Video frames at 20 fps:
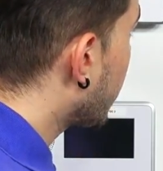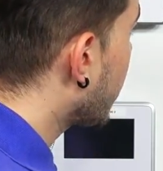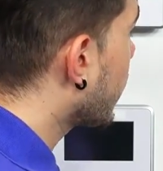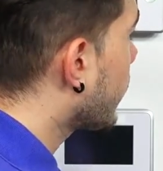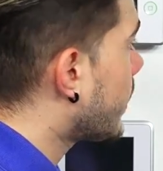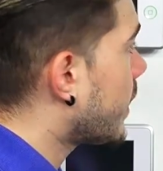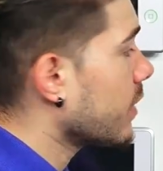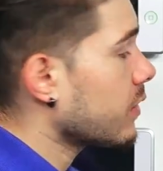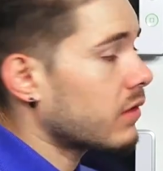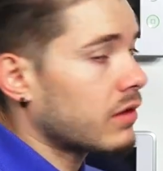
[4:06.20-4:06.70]
thing
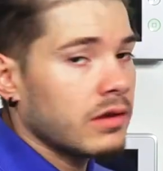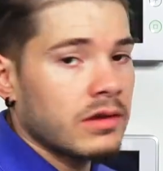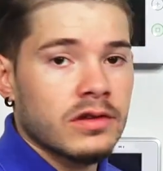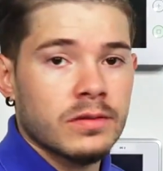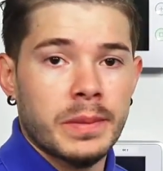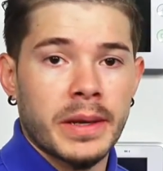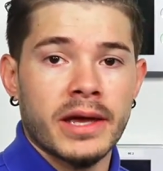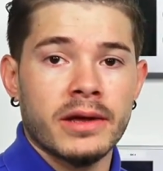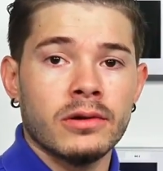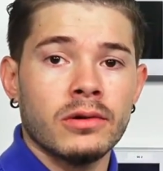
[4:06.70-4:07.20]
about this
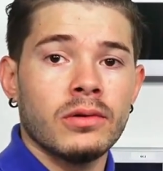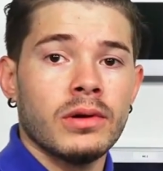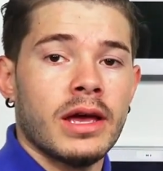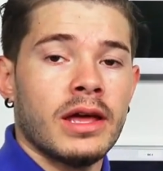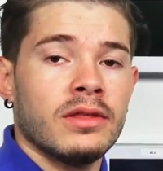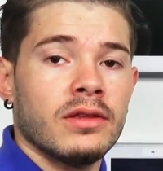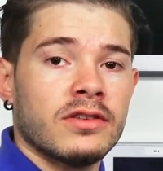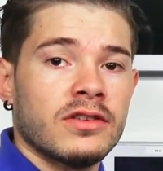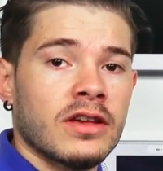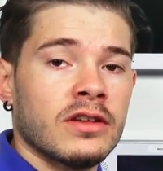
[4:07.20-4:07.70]
panel
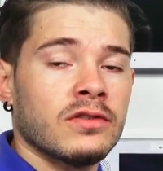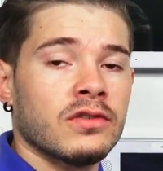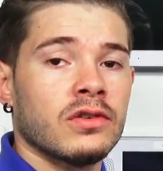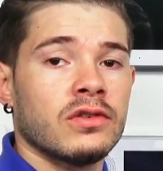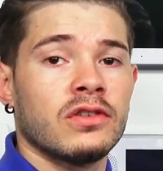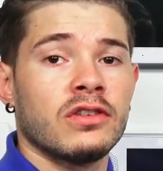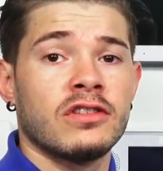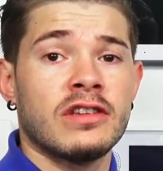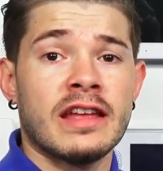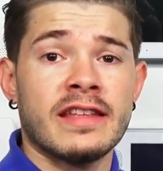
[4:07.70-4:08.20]
and the
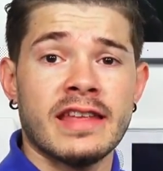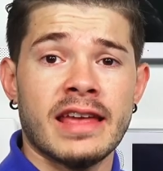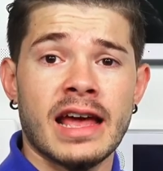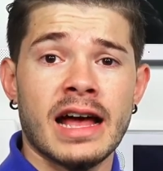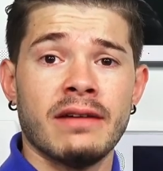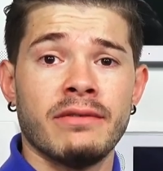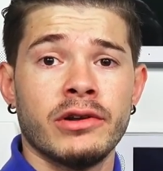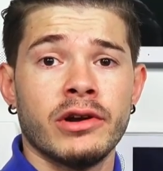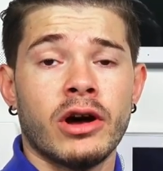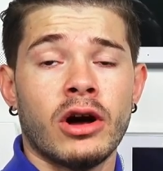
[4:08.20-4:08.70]
sensors is that they
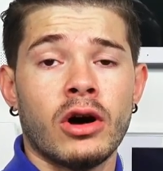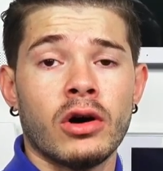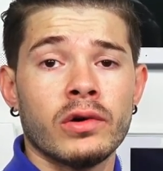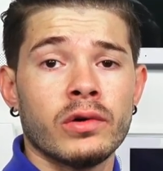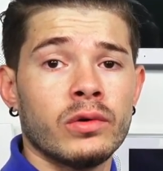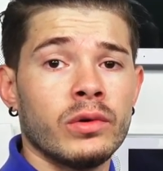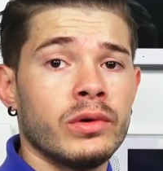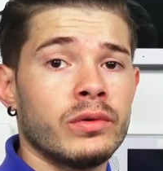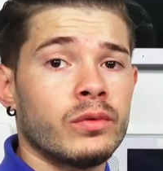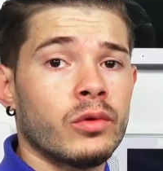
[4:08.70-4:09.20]
have an
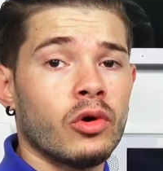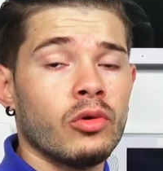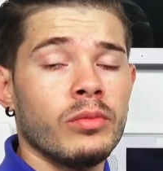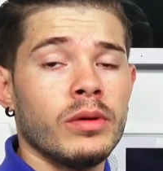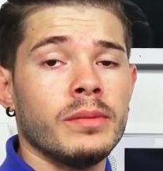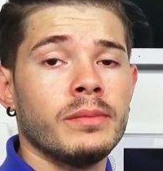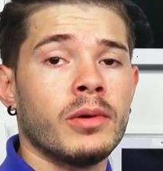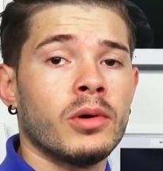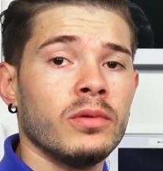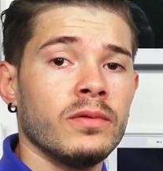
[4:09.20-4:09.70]
auto
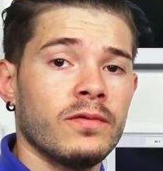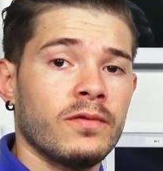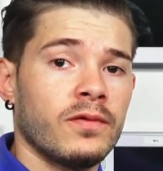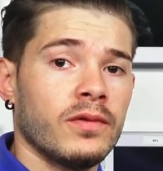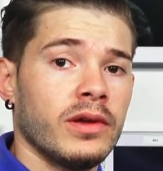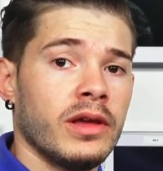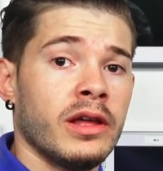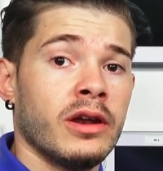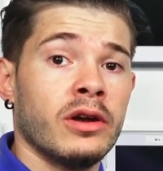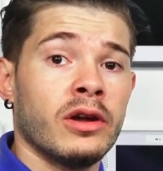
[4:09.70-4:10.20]
enrollment mode,
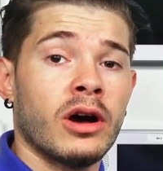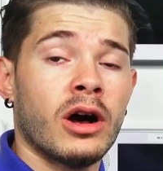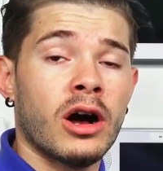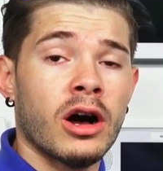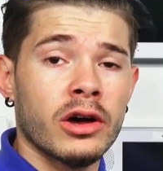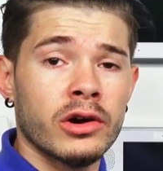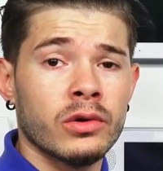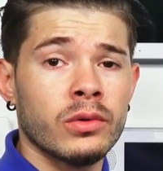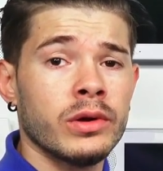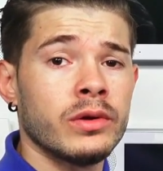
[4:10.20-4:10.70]
an
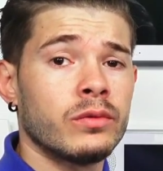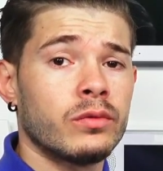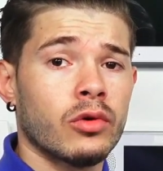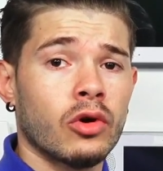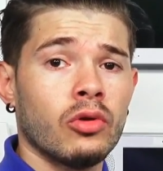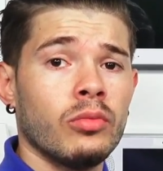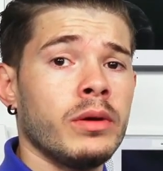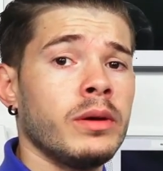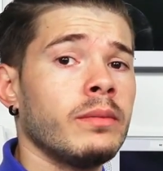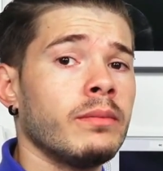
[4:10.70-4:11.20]
auto
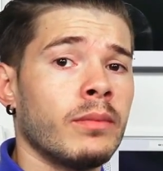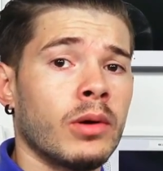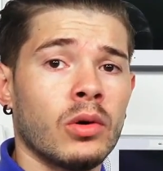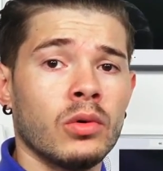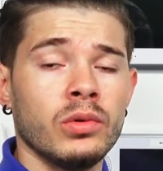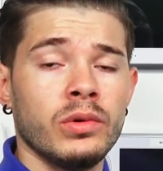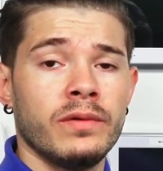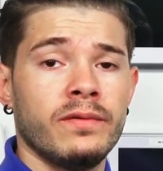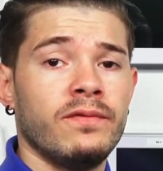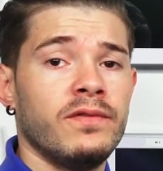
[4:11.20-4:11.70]
enrollment
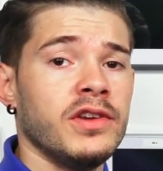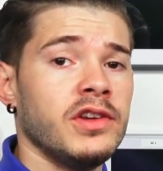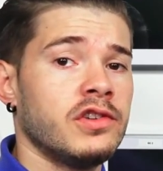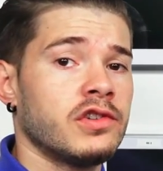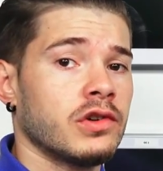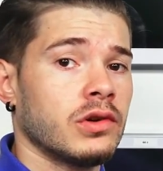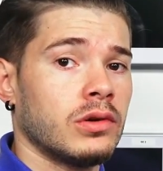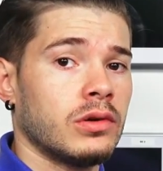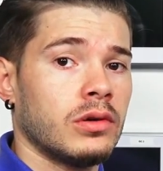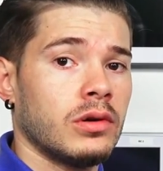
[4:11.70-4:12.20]
mode
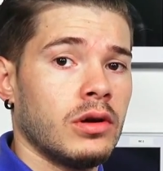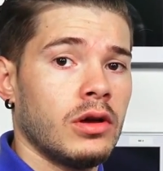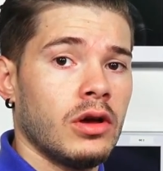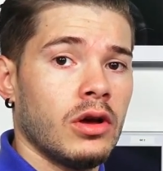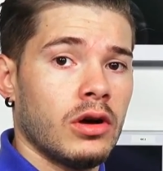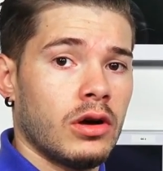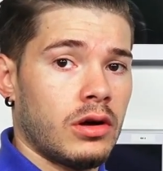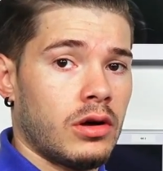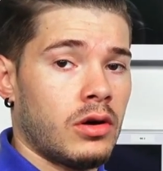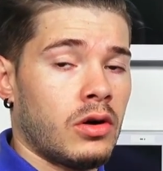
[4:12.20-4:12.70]
feature.
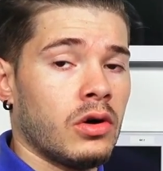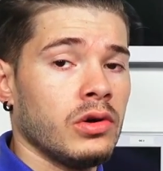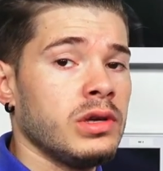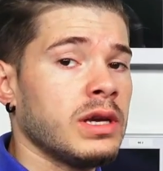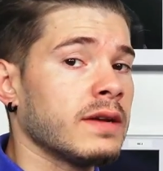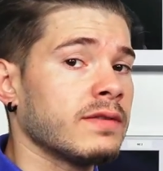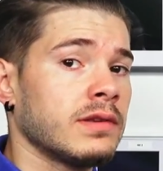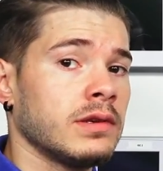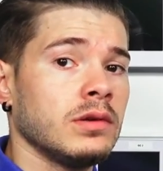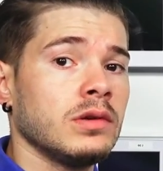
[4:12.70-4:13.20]
All you
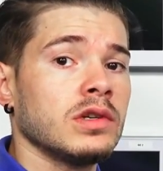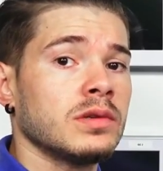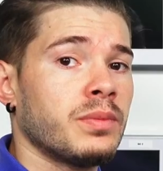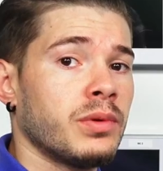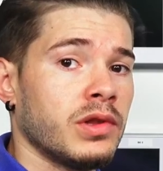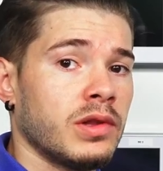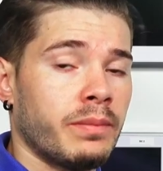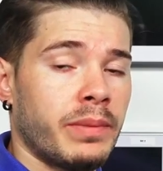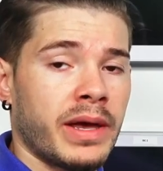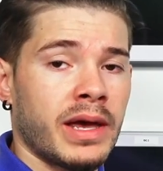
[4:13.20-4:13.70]
have to do is
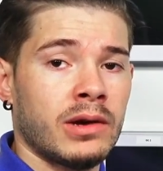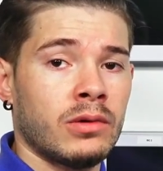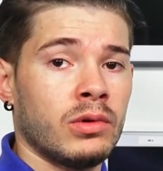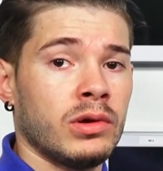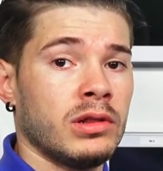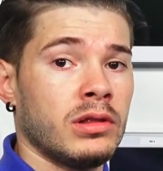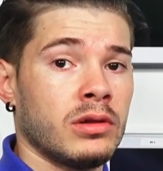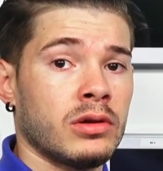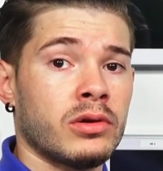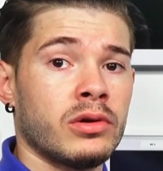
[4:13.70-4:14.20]
put the panel
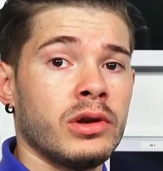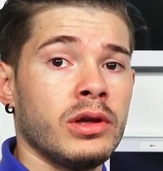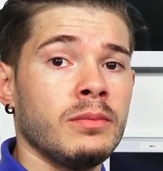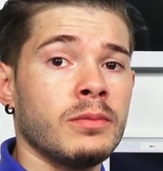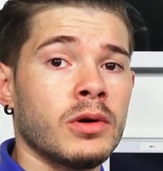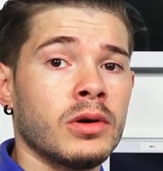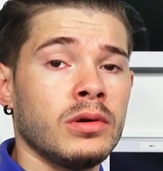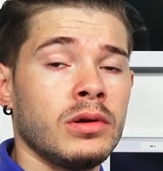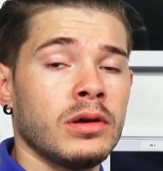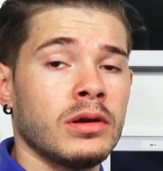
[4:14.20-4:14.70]
in learning
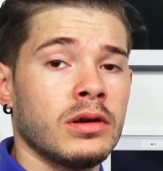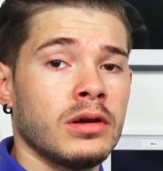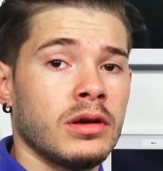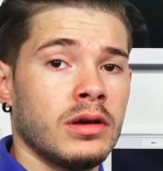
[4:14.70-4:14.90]
mode,